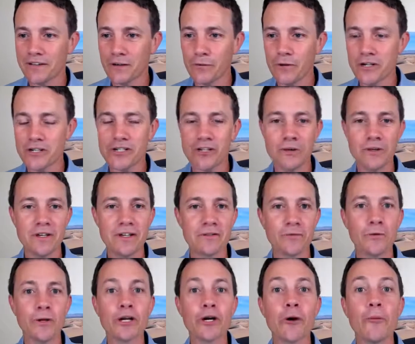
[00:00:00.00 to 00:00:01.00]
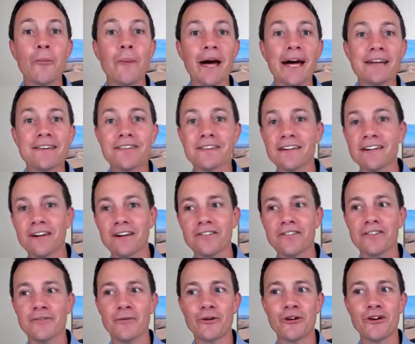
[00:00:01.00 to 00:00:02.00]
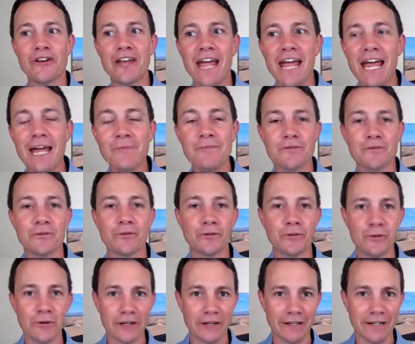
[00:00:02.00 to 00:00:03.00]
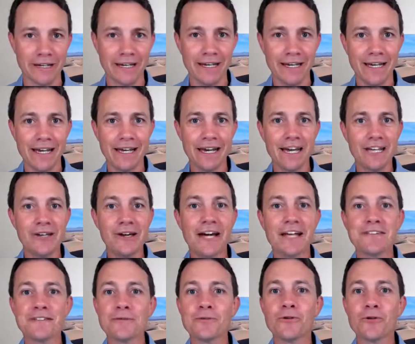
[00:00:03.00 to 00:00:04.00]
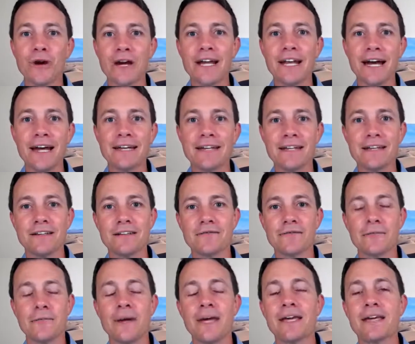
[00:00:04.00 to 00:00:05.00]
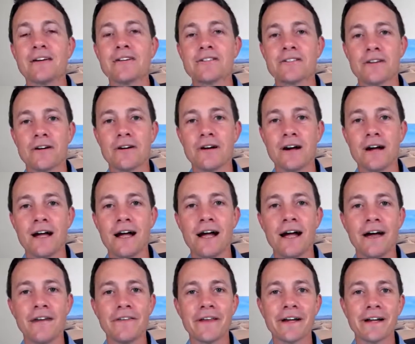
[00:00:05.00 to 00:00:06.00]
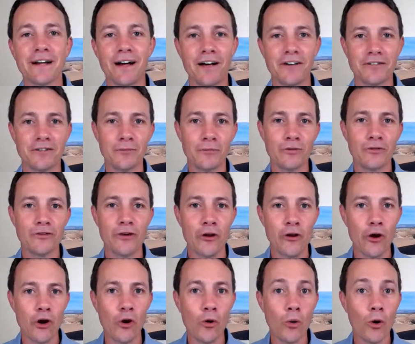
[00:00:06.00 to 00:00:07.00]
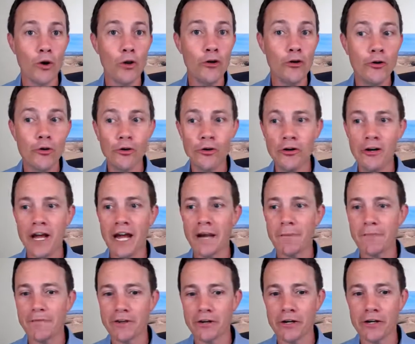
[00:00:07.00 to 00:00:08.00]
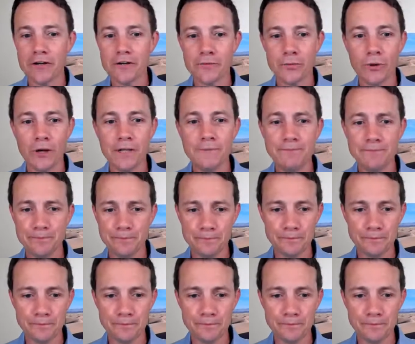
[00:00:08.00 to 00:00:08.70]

I want to show these. I want to go back to customer names real quickly. And you had some great ideas for making sure that customers know your name. So here's one.